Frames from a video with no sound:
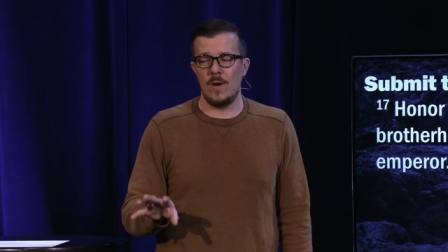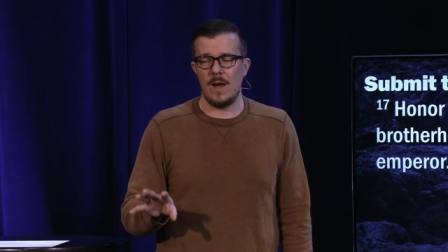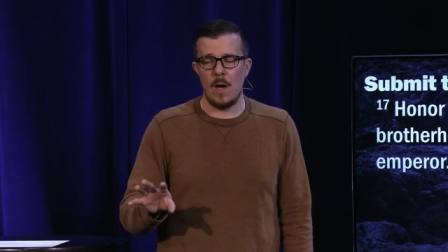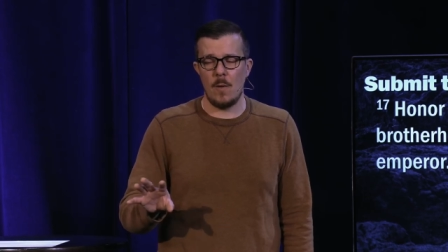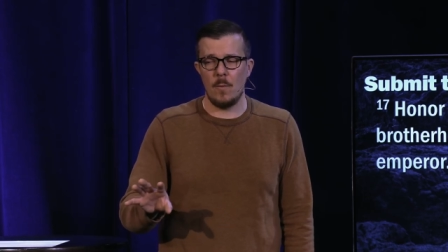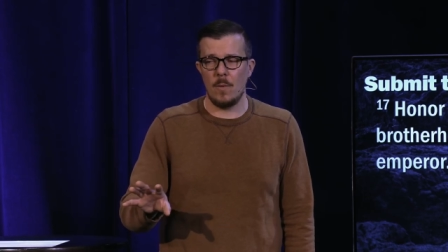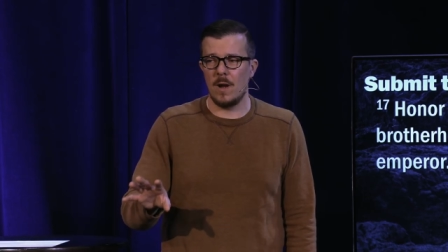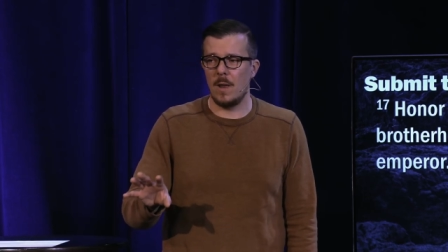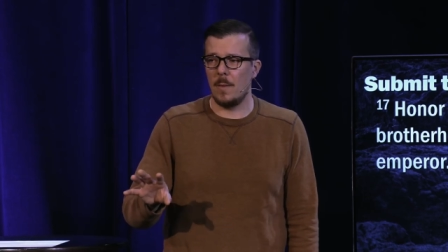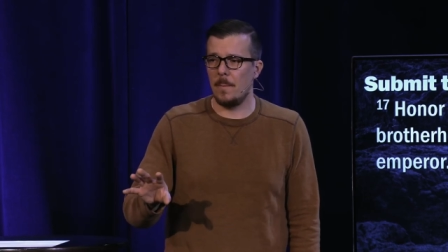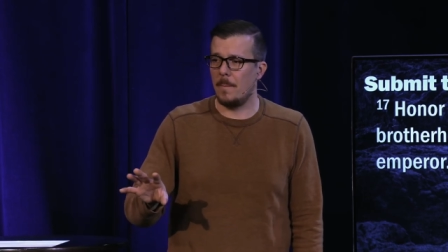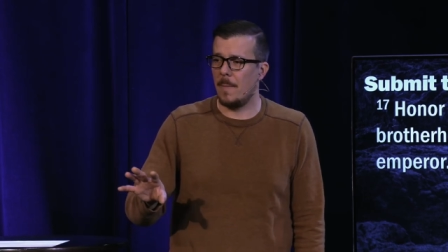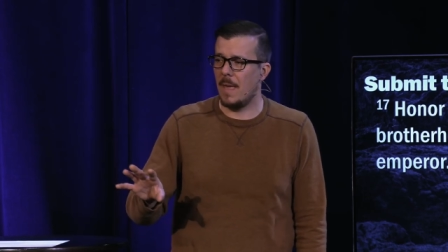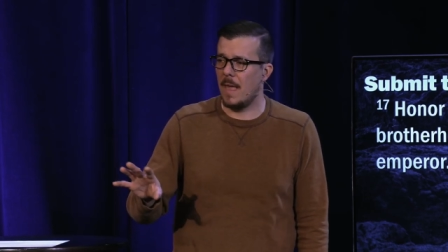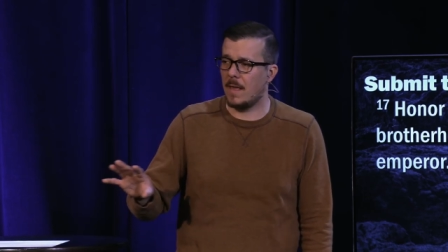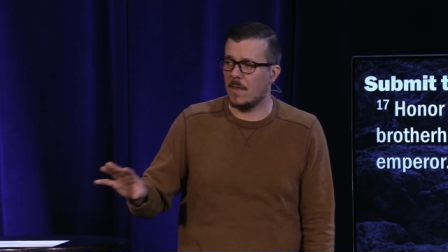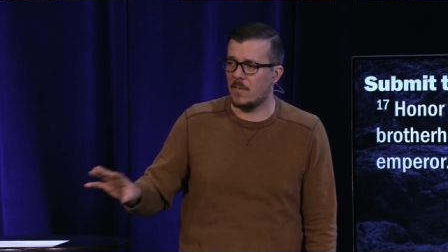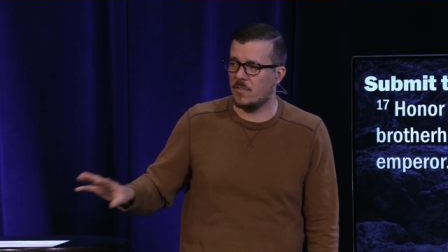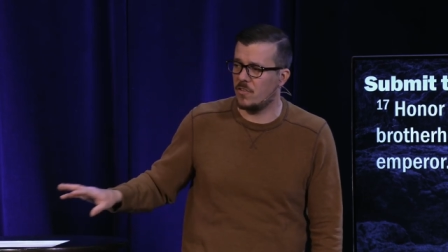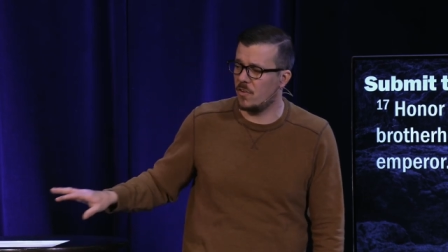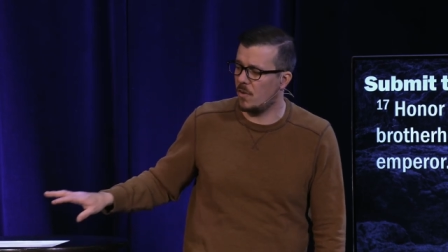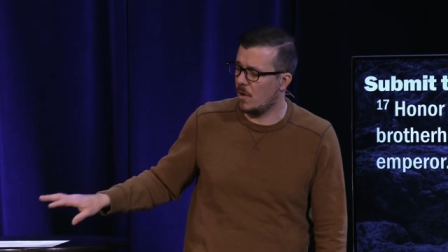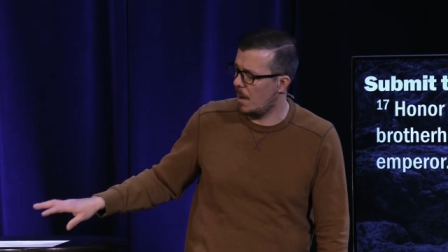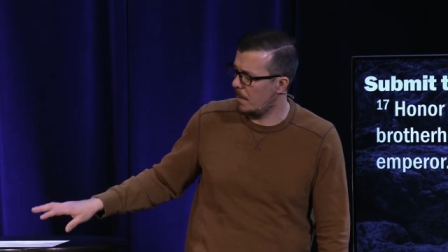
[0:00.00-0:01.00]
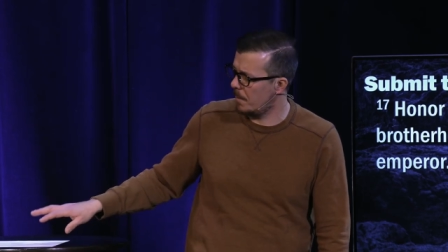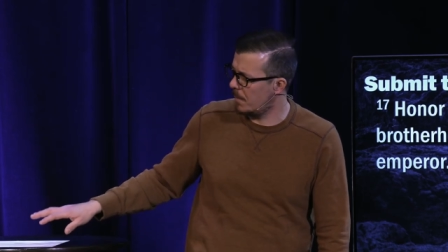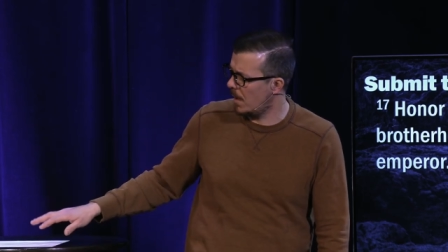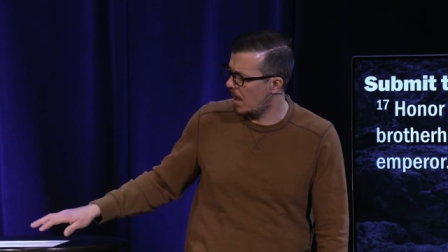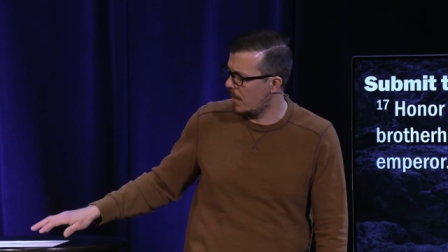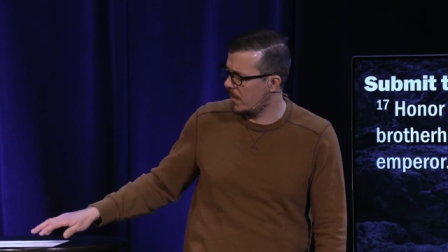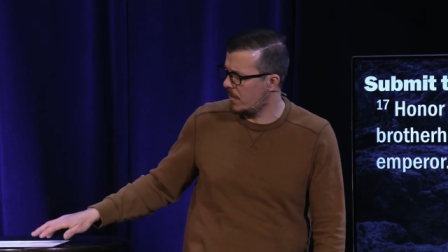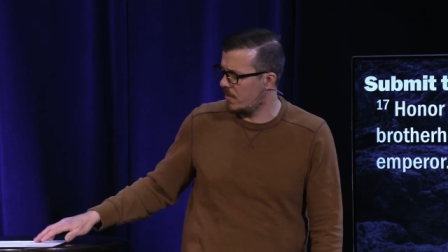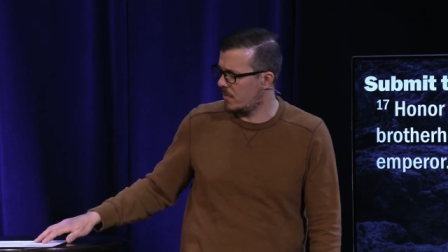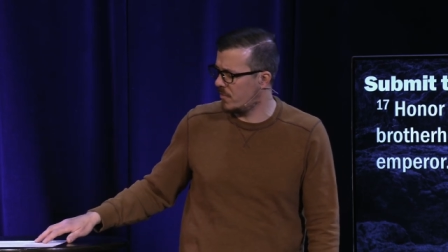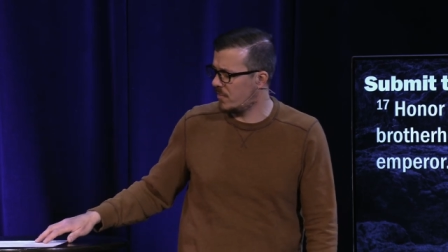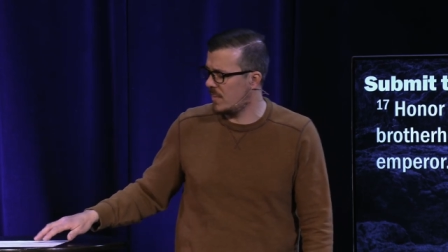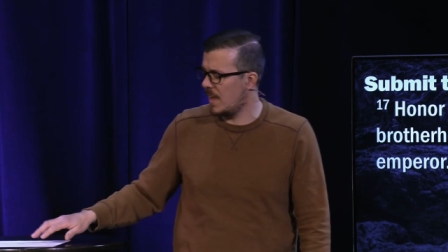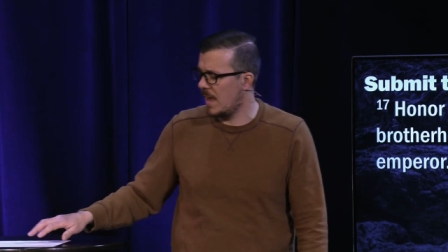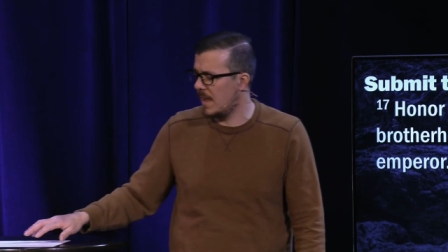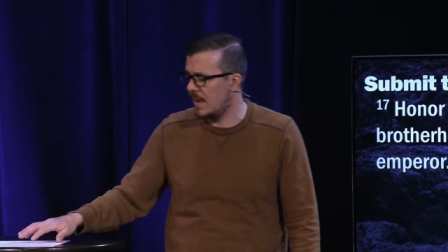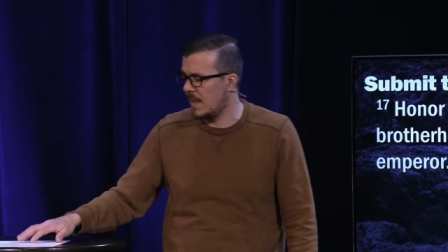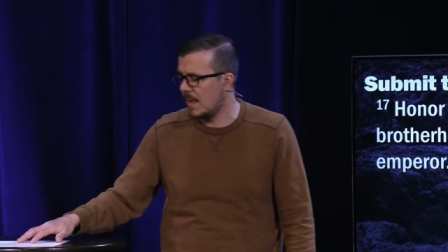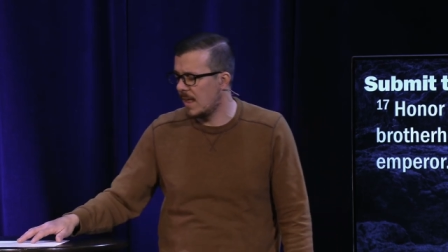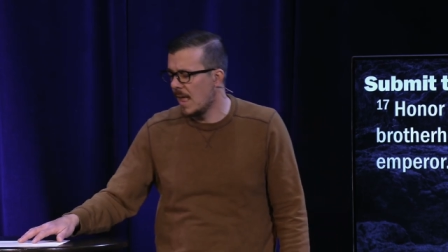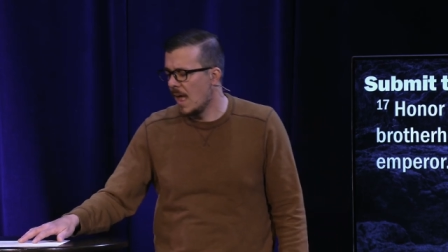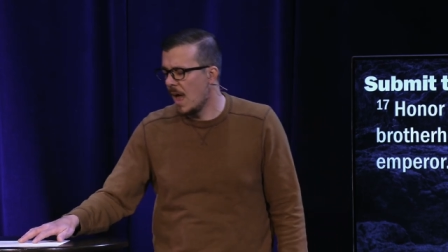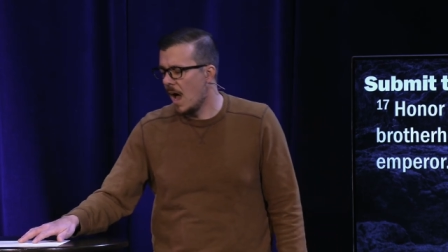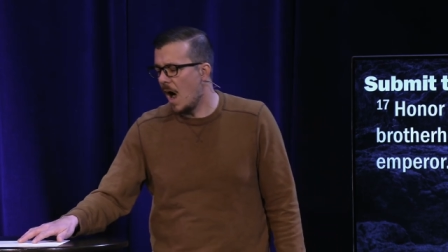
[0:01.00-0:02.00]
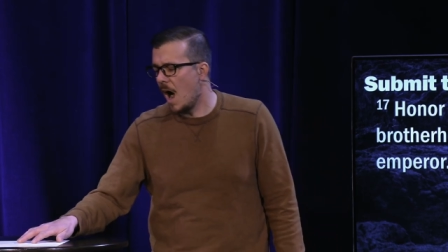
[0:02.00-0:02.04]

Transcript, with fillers: And I want to make sure I'm understanding